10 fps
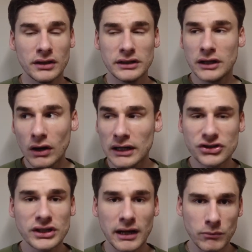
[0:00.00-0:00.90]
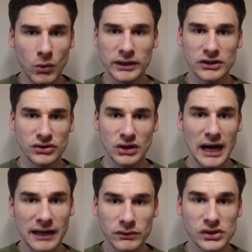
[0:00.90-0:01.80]
you can't actually get a mortgage on your
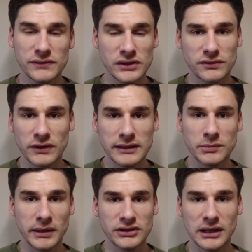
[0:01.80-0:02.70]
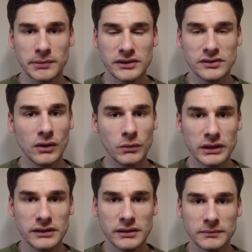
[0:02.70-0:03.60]
house if it's threatened by Japanese
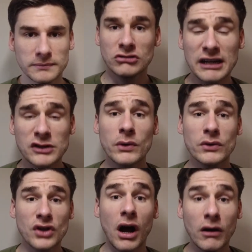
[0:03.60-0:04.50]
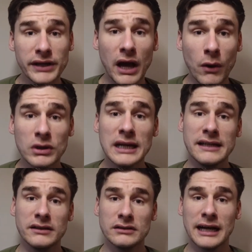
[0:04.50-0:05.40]
knotweed. Grey squirrels aren't the
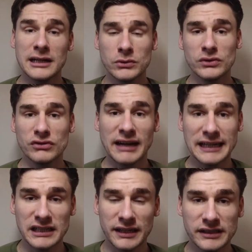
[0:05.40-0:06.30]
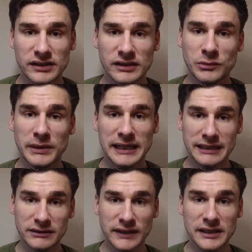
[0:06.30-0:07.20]
only animals recognised as being
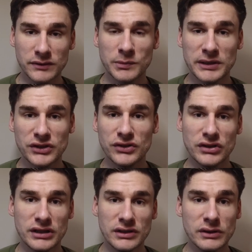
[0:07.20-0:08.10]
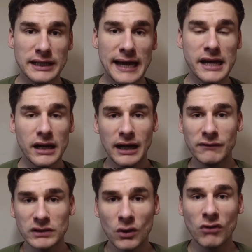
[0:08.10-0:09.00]
an invasive species in the UK,
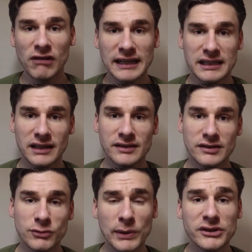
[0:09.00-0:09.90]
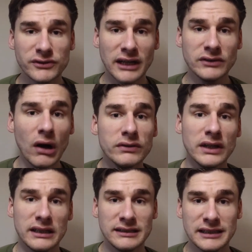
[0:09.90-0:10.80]
and the law recognises 25
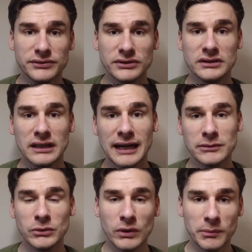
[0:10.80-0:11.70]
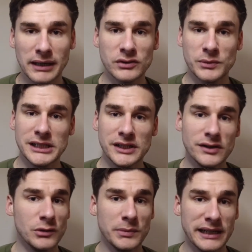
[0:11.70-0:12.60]
other different animal and plant species
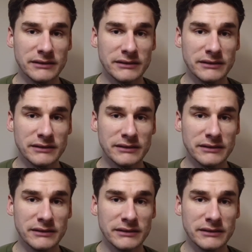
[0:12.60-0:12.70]
as being